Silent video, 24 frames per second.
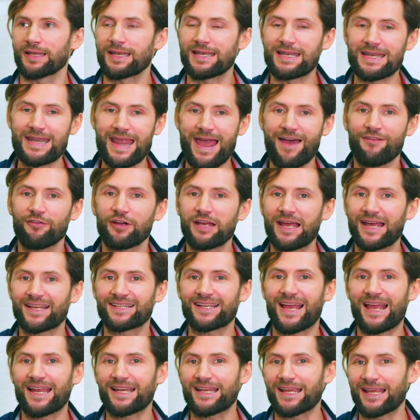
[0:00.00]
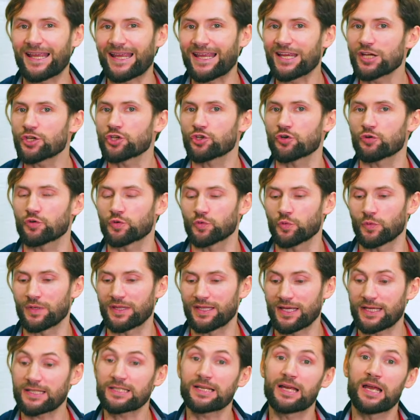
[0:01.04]
Never had any issues with
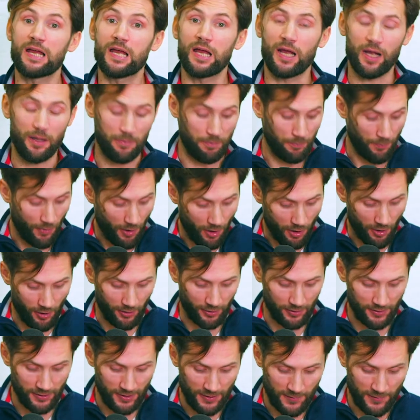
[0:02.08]
it, apart,